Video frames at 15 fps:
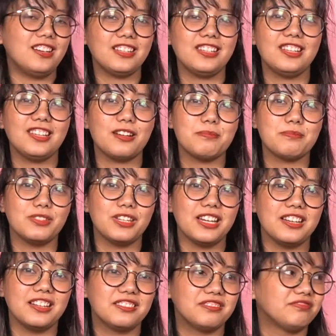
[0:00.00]

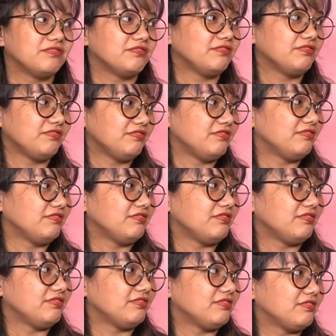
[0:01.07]

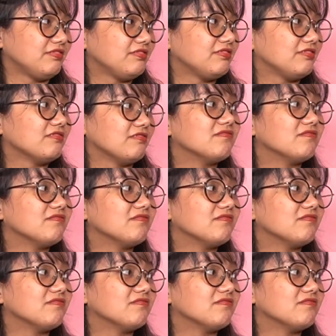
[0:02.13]
[no speech]